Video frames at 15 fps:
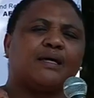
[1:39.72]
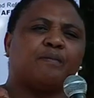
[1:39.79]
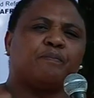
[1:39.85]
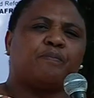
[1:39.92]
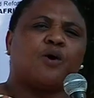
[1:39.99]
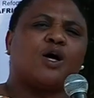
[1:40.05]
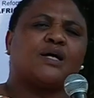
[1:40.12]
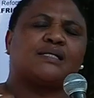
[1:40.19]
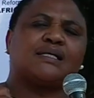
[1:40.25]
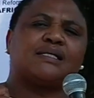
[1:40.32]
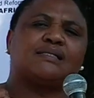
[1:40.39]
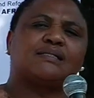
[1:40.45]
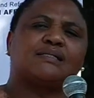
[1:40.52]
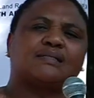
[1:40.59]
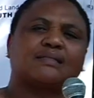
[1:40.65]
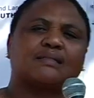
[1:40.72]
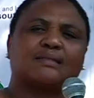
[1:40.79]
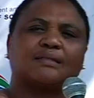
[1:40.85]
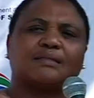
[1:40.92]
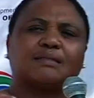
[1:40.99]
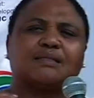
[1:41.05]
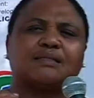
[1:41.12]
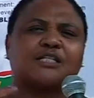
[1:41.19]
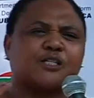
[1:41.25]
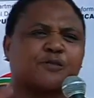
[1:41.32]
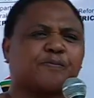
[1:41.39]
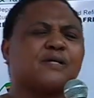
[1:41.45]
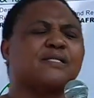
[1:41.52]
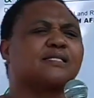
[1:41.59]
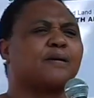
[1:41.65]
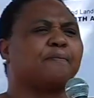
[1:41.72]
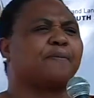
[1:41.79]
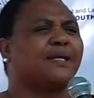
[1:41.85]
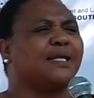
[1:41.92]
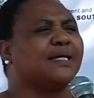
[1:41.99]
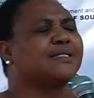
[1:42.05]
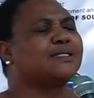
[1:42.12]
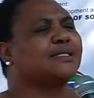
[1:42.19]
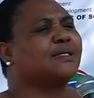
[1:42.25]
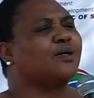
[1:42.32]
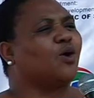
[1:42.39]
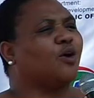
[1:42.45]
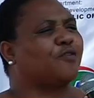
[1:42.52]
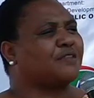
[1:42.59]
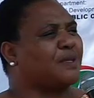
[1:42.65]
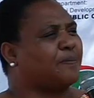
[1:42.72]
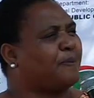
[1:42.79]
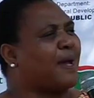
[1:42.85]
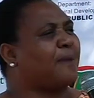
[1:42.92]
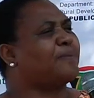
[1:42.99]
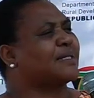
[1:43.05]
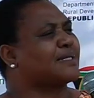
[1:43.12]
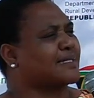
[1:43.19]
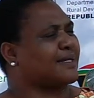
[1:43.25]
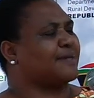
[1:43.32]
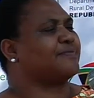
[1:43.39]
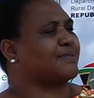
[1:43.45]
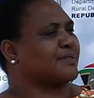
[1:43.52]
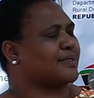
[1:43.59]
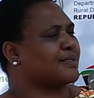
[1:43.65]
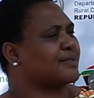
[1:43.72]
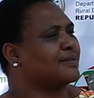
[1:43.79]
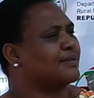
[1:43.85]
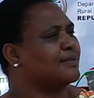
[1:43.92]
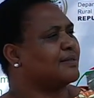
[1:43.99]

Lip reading: important responsibility of the public service,